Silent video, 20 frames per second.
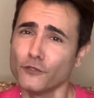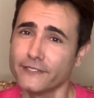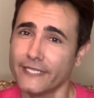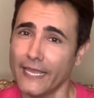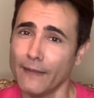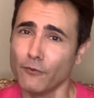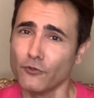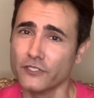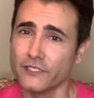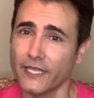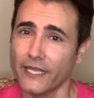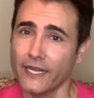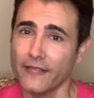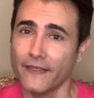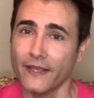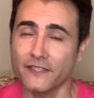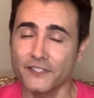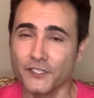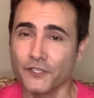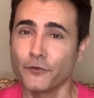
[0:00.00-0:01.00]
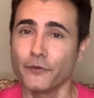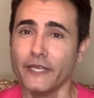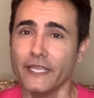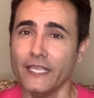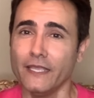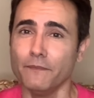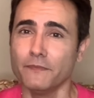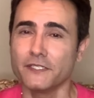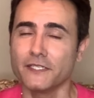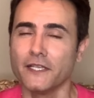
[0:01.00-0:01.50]
table setting that
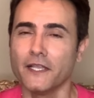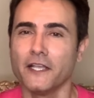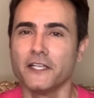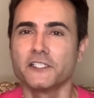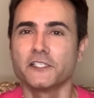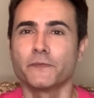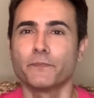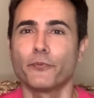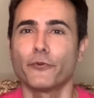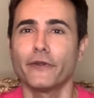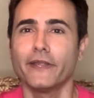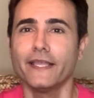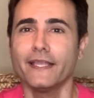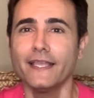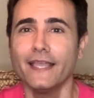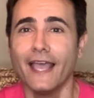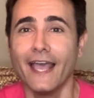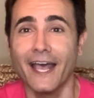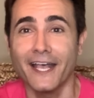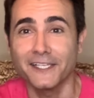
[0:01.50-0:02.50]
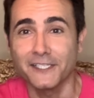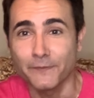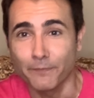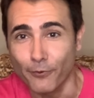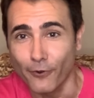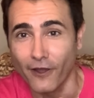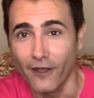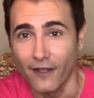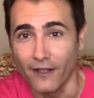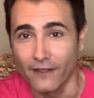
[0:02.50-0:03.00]
screams, spring has
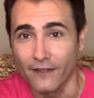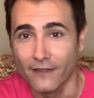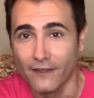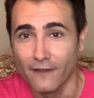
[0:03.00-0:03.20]
sprung,